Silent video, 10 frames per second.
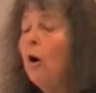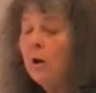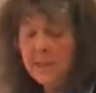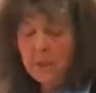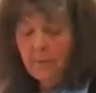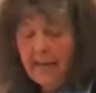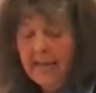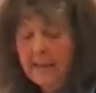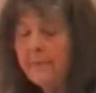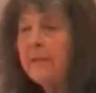also
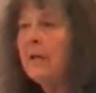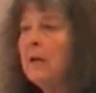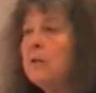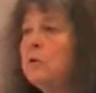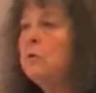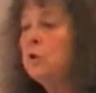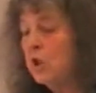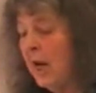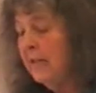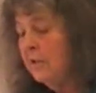able to
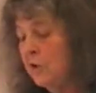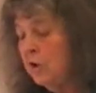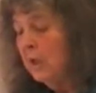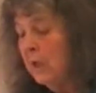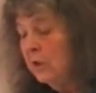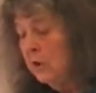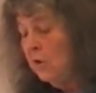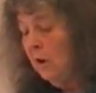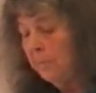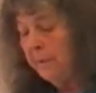change
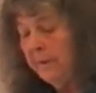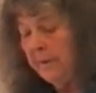Europe.